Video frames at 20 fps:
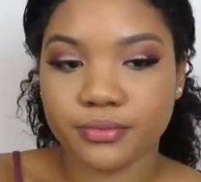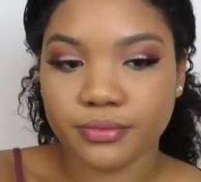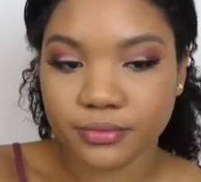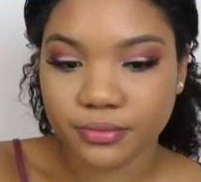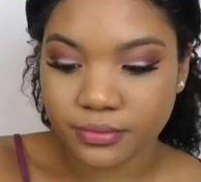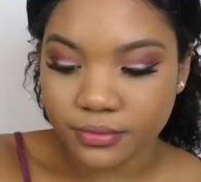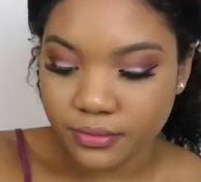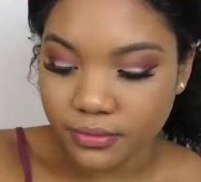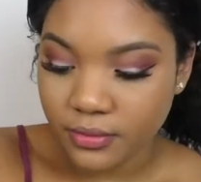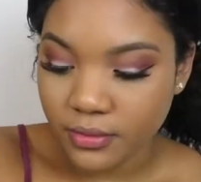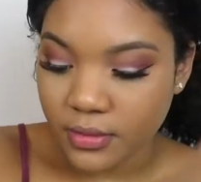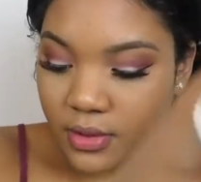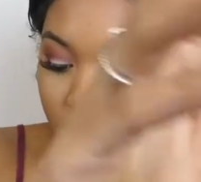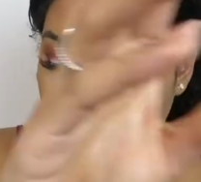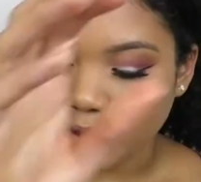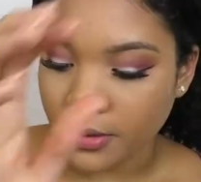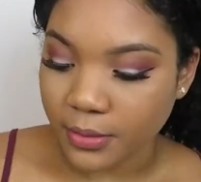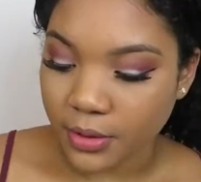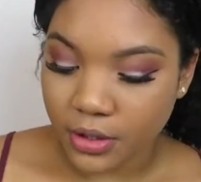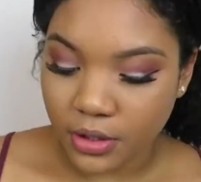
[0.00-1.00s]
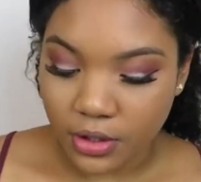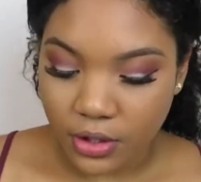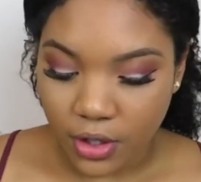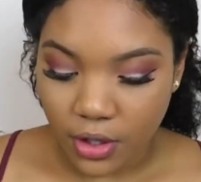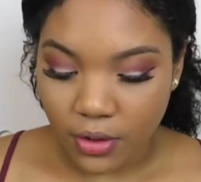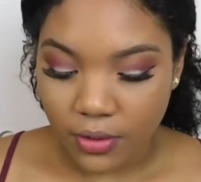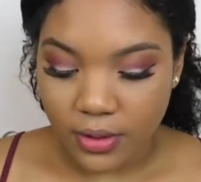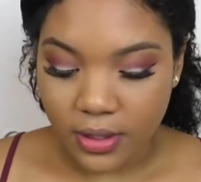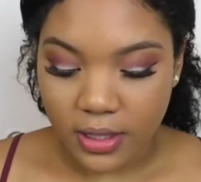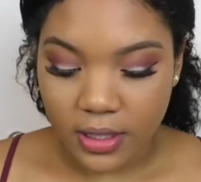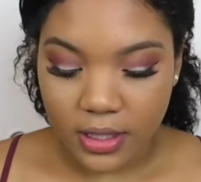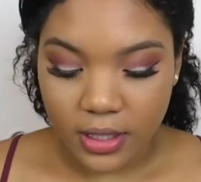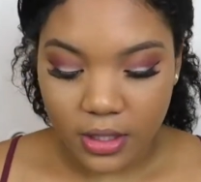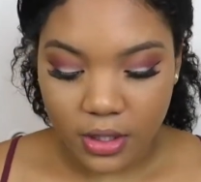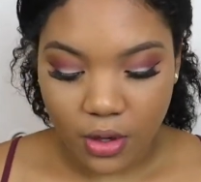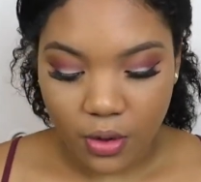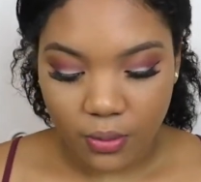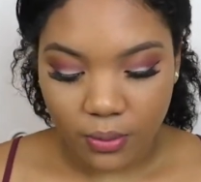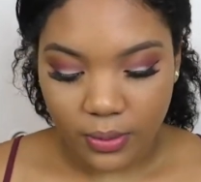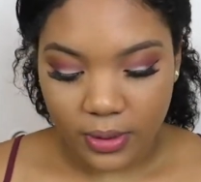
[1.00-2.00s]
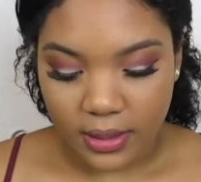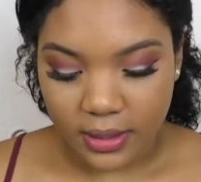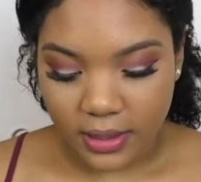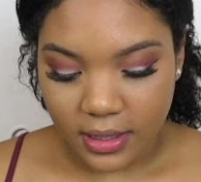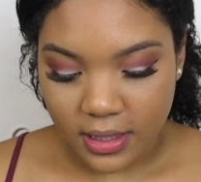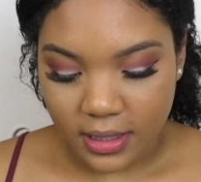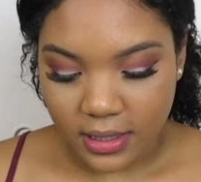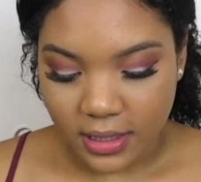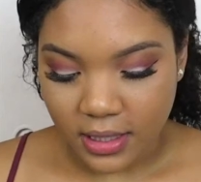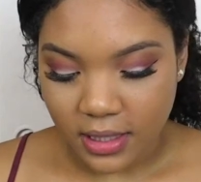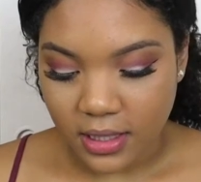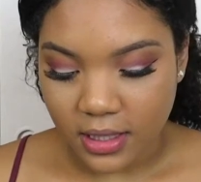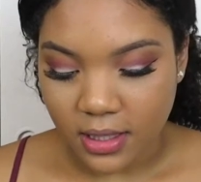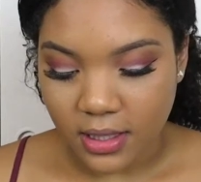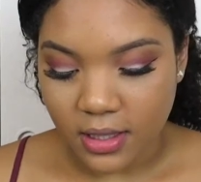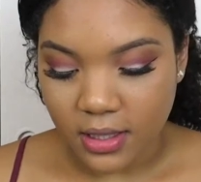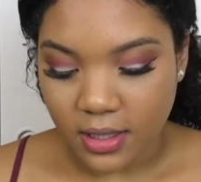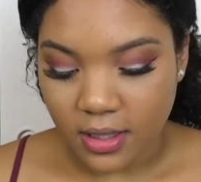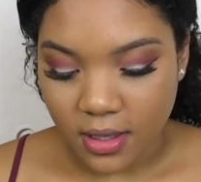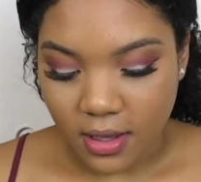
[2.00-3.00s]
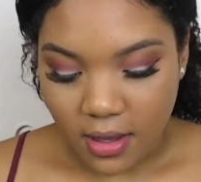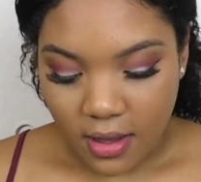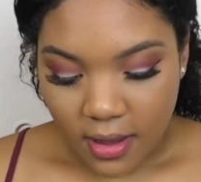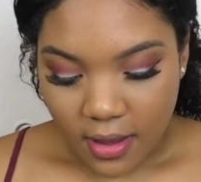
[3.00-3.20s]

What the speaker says: And I'm gonna go in with the